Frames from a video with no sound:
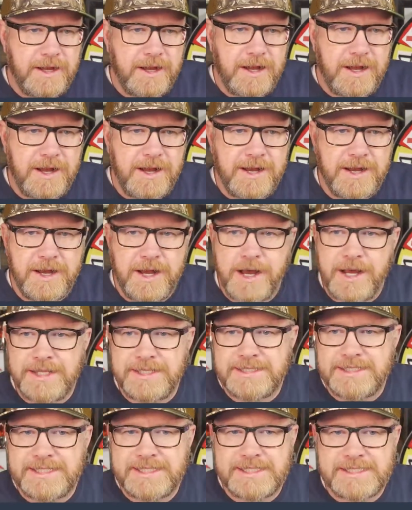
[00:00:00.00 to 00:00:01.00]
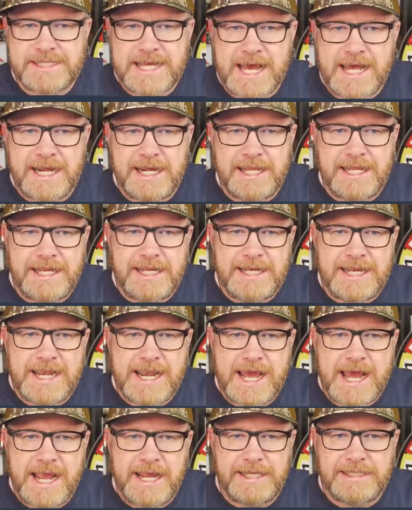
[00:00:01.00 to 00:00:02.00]
on Saturday
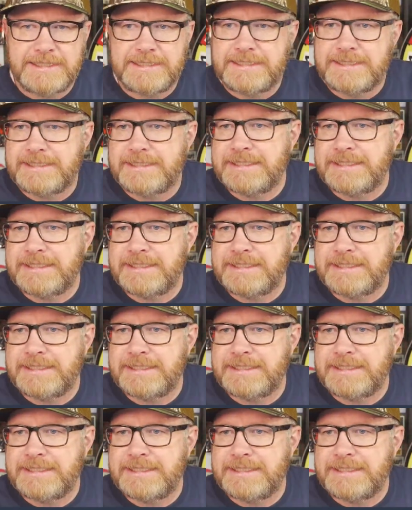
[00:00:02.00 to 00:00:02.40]
night.